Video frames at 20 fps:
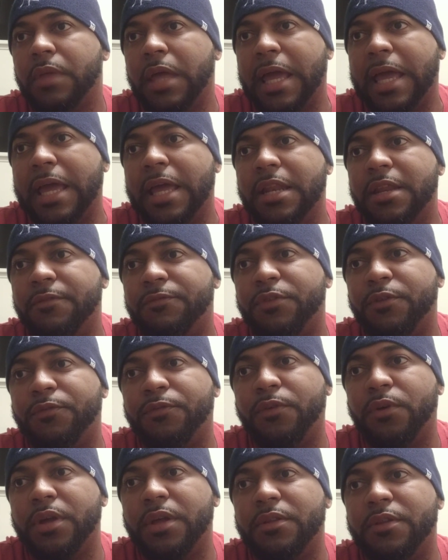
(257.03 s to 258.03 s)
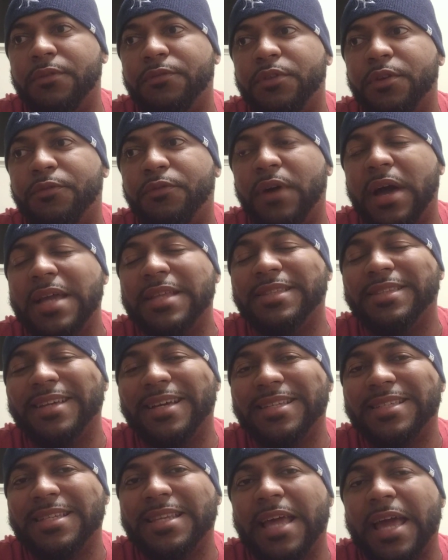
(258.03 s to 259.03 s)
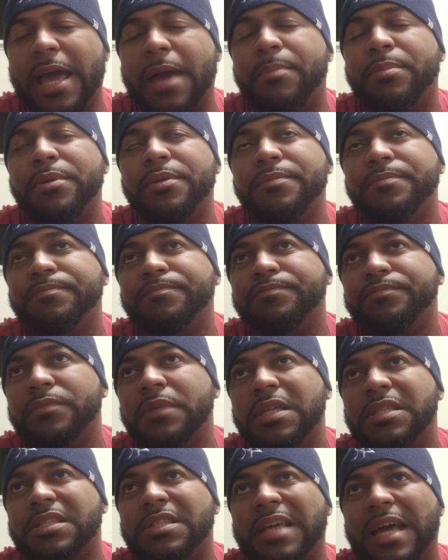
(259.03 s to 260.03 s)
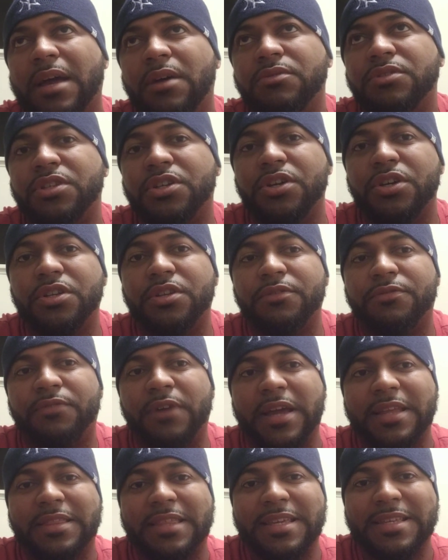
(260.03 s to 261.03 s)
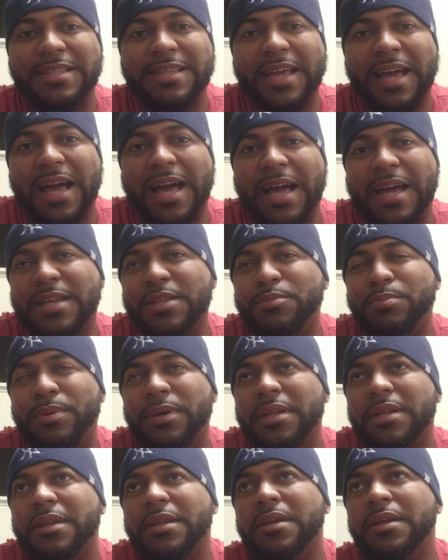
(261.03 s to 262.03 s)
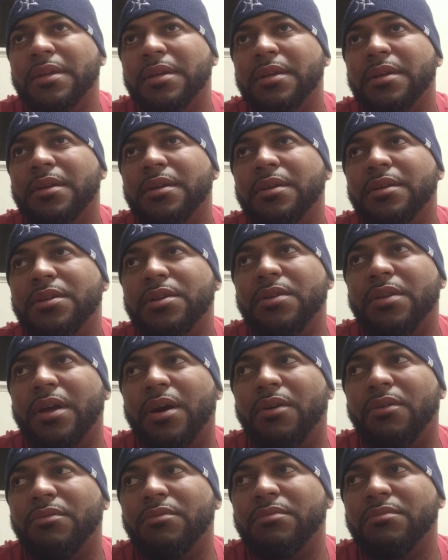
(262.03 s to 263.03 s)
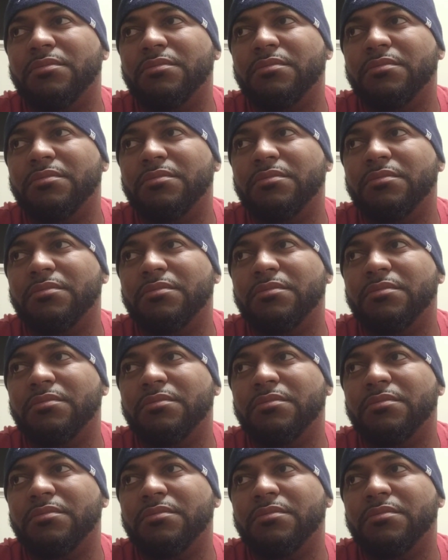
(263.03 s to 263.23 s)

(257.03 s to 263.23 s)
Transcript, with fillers: and if the and if the fight doesn't happen, it sounds good to fight these guys, but you know,